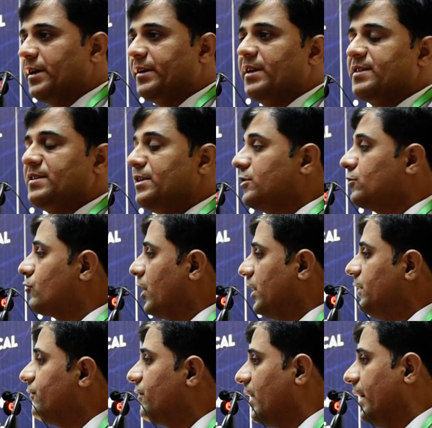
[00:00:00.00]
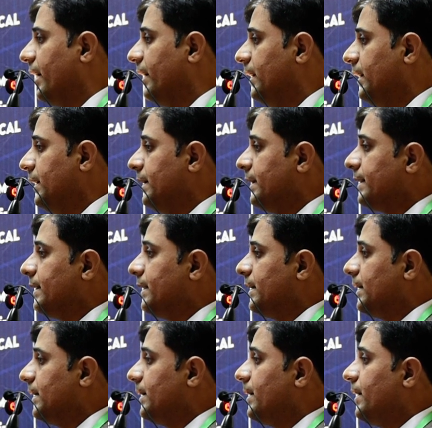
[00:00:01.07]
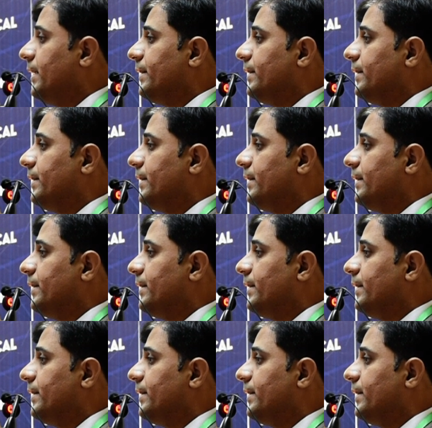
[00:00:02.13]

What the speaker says: doesn't qualify the